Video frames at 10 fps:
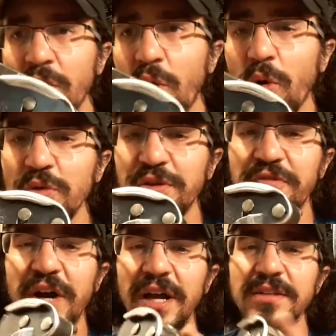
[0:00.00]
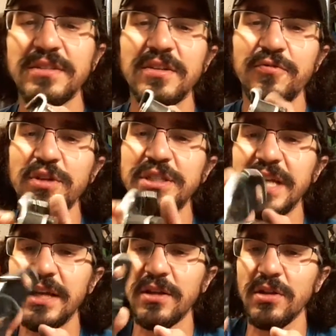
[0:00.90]
Old device, and if we
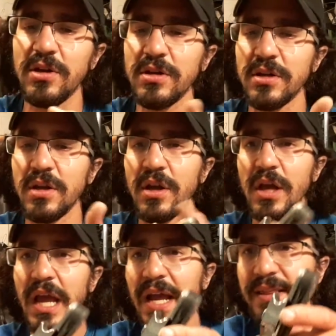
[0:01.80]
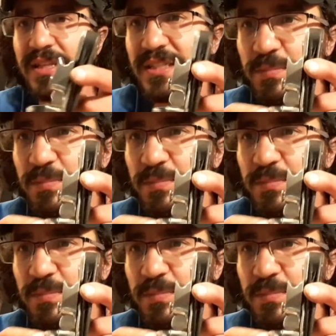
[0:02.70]
take a look at this